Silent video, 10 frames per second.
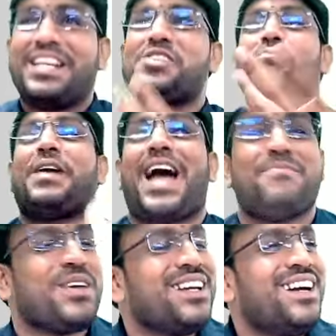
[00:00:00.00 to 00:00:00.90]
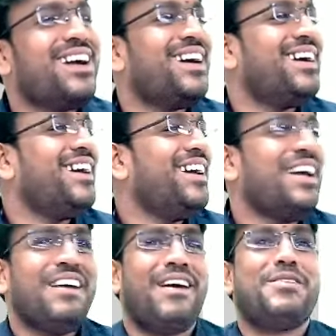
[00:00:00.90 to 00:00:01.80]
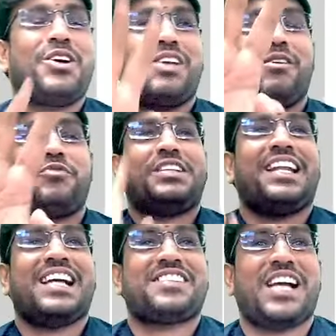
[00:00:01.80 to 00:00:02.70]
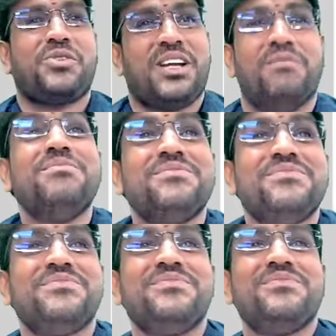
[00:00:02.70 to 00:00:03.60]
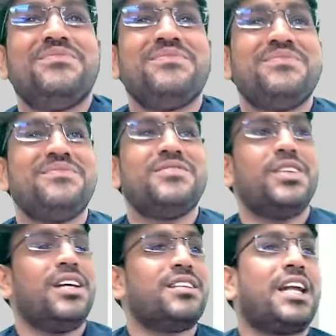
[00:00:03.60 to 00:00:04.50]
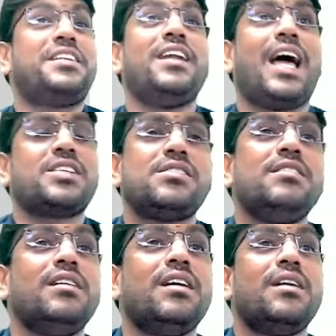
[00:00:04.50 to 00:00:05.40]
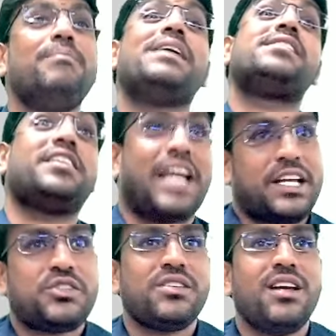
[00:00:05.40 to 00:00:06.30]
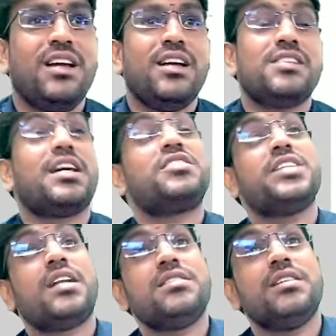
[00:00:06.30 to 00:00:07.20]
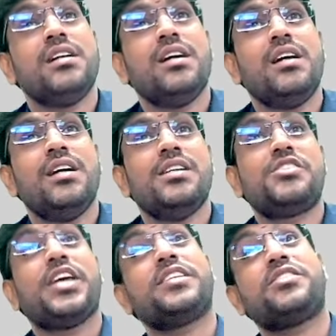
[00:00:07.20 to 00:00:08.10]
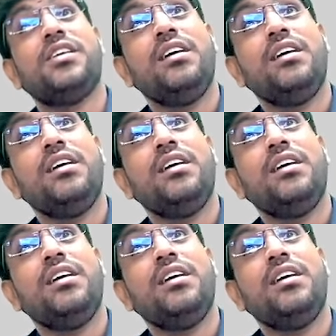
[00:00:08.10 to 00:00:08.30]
is super happy. Why? Because how much 40 lakhs tax will come? 30 lakhs basic tax. Surcharge, cess,